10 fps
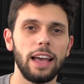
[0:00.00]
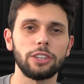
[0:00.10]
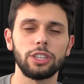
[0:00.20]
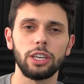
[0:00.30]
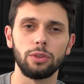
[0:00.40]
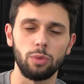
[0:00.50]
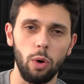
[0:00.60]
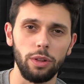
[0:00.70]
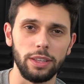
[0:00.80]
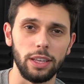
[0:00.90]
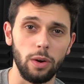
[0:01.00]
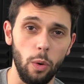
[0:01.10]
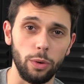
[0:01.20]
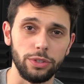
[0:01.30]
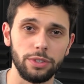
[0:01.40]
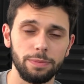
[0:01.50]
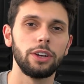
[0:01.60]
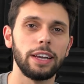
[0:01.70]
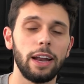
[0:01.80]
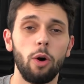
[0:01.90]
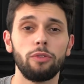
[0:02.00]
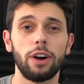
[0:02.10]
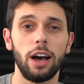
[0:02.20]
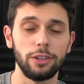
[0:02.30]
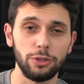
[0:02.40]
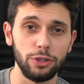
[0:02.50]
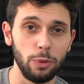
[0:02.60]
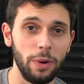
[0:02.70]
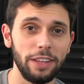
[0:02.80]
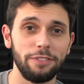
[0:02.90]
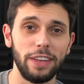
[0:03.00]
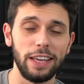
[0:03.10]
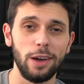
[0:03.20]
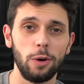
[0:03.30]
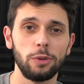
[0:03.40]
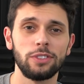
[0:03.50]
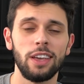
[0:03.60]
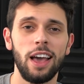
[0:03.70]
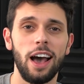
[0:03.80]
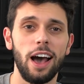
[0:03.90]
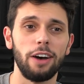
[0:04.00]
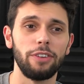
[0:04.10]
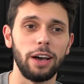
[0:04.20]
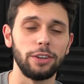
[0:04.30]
to actually enroll in the course. You're gonna get over 120 videos of uh,